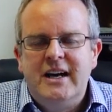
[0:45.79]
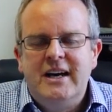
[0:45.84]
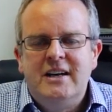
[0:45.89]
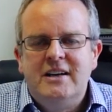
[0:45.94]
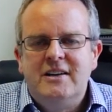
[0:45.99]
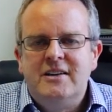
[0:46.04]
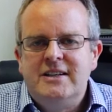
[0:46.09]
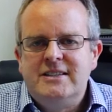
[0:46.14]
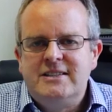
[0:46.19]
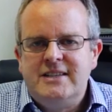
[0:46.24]

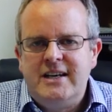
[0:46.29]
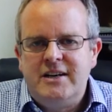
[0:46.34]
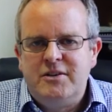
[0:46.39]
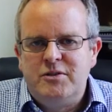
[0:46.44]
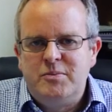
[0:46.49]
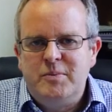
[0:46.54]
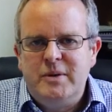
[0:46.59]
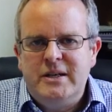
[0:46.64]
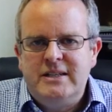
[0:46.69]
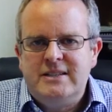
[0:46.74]
outlines how
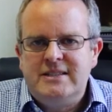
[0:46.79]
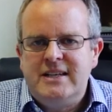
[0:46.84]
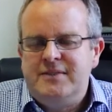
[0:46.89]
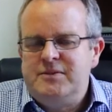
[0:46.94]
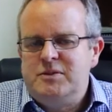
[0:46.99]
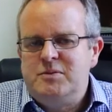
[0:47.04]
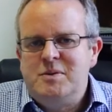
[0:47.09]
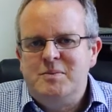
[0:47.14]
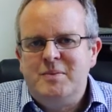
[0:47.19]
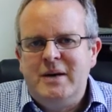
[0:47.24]
repairs
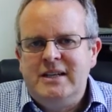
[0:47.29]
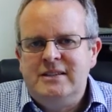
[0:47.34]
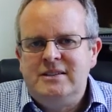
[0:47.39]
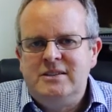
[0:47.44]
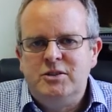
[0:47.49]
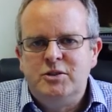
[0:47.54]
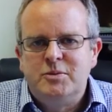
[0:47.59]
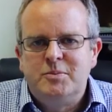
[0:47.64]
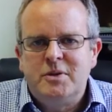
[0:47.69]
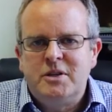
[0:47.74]
have to be made
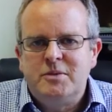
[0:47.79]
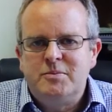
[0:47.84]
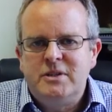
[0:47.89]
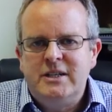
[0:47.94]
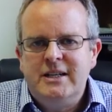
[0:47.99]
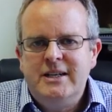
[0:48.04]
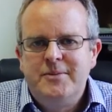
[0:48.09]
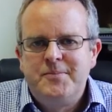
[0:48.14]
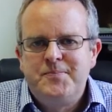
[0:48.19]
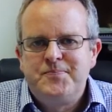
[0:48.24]
to your
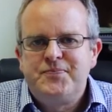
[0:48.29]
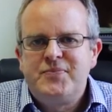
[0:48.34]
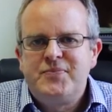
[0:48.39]
property.